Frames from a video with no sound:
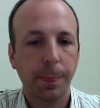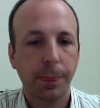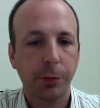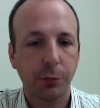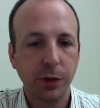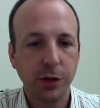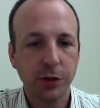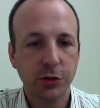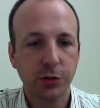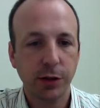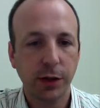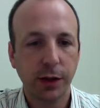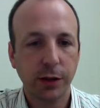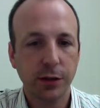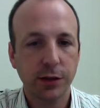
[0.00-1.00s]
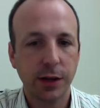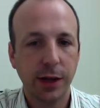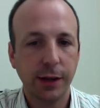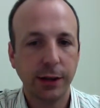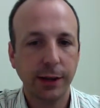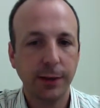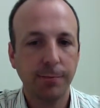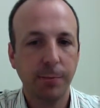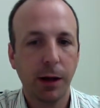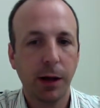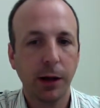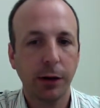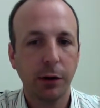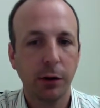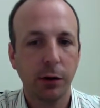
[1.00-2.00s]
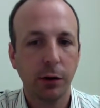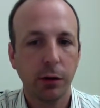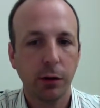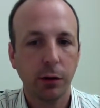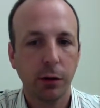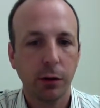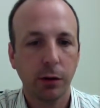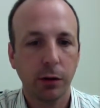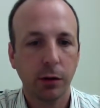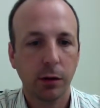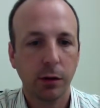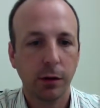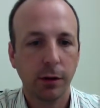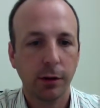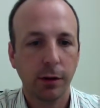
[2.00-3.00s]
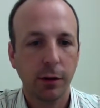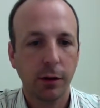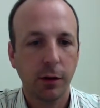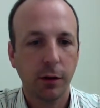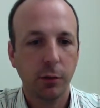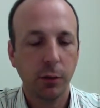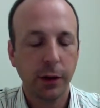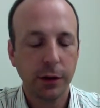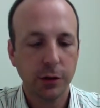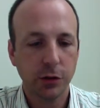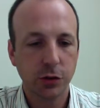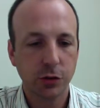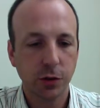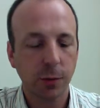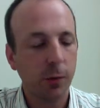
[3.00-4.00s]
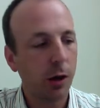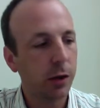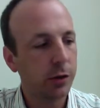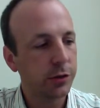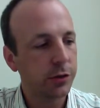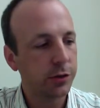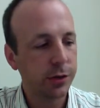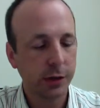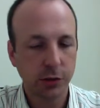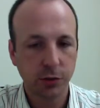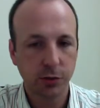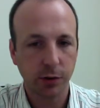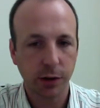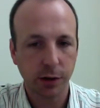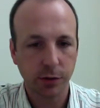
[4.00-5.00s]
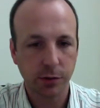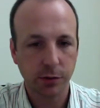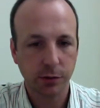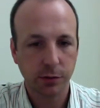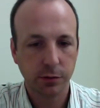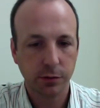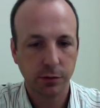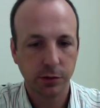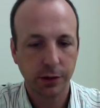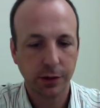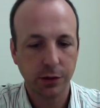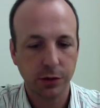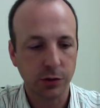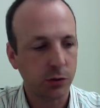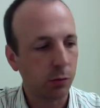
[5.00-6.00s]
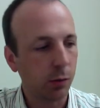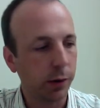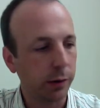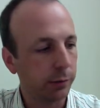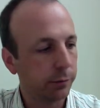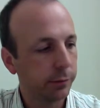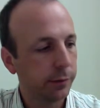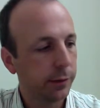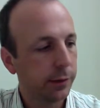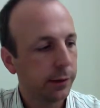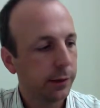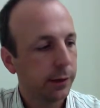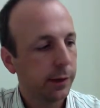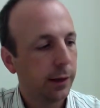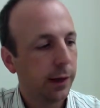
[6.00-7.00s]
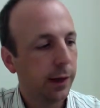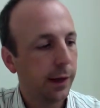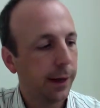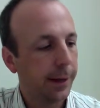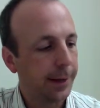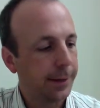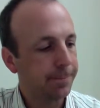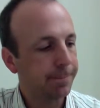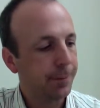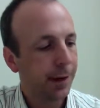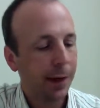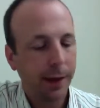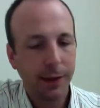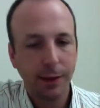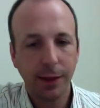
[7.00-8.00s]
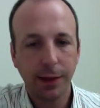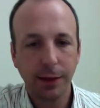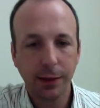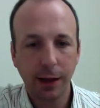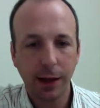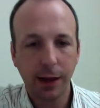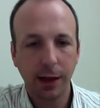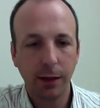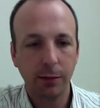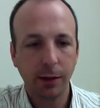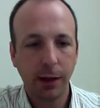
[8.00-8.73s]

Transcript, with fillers: three strings and E minor we get to strum all six strings so that's just great. Um, and then uh,